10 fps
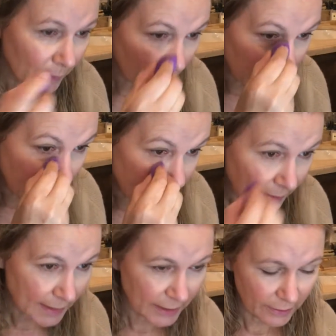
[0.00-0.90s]
rings
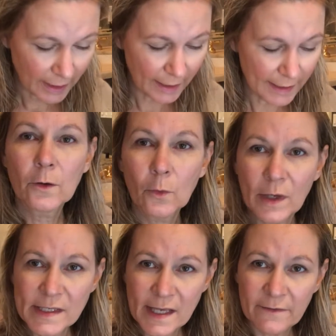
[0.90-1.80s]
under your eyes.
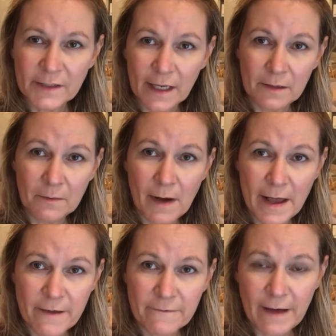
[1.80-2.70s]
Once I've done my
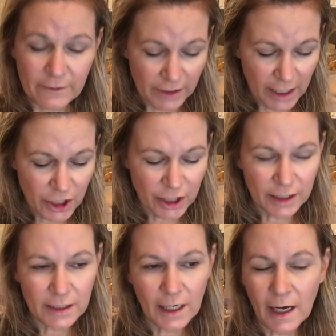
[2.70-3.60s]

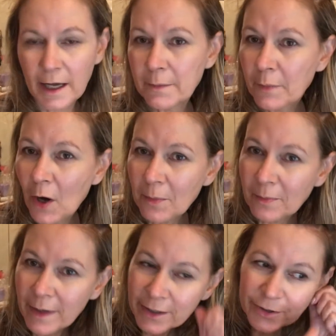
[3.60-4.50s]
foundation, I pop
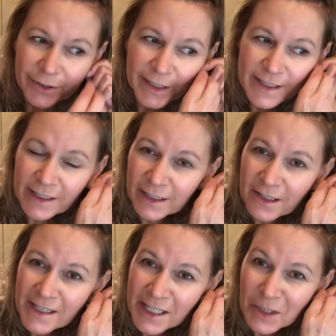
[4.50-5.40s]
my earrings in
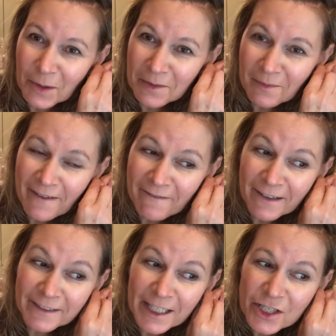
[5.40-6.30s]
because I don't want my
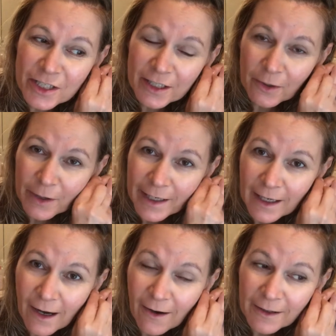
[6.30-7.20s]
foundation going
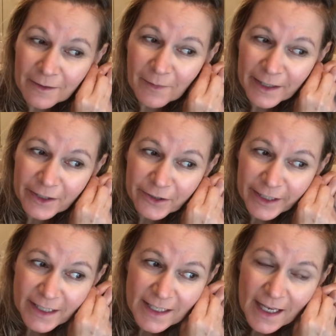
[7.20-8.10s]
on my
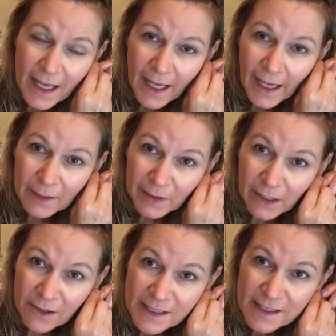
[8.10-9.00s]
earrings. And
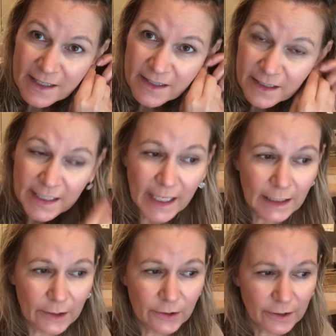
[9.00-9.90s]
because this is a day
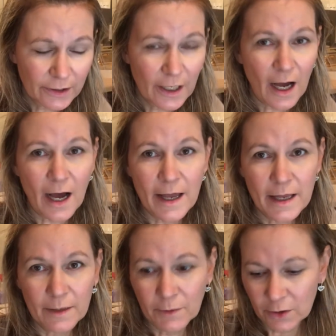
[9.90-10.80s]
look, I
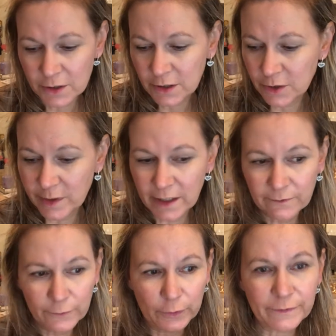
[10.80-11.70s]
am not doing
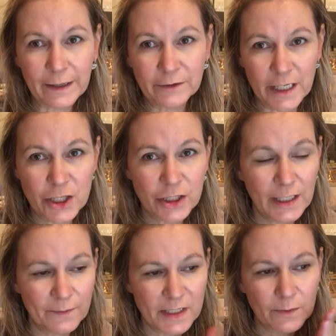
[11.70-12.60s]
full foundation.
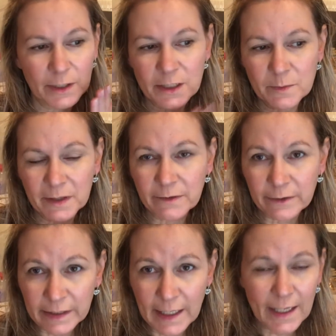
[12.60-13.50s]
I just want it to be
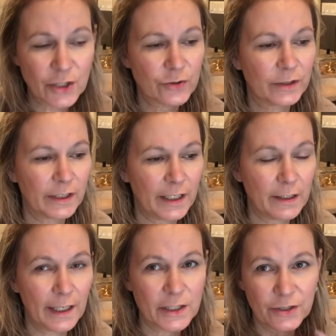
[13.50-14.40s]
very natural and
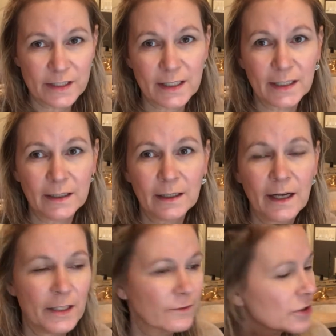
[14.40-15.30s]
let your skin
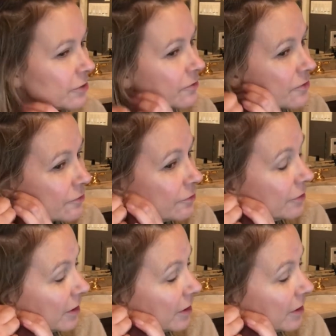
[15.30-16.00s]
kind of show through